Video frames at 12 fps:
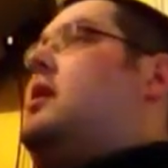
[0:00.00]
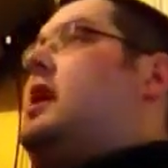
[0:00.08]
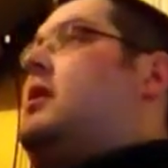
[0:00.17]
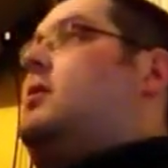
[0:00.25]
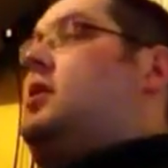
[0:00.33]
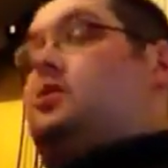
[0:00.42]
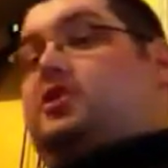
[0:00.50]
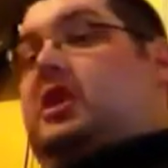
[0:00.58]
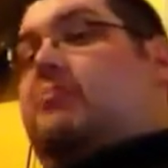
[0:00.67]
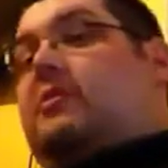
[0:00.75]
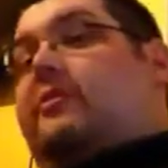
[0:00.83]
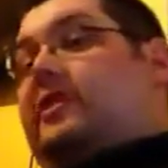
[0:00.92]
It was a lot
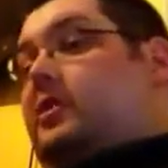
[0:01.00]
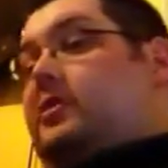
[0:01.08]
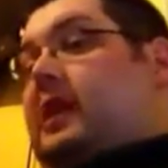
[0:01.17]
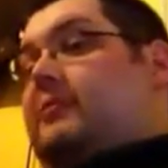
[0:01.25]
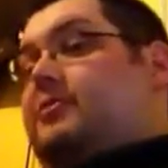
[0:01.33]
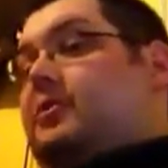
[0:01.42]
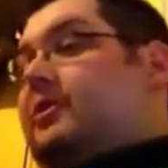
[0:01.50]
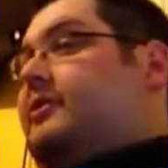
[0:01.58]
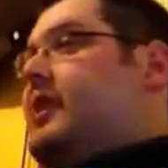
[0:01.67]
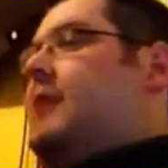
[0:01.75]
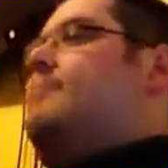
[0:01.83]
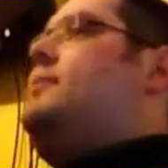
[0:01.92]
cheaper than video games were at the
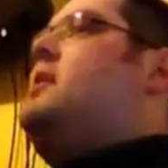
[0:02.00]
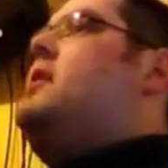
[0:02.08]
time.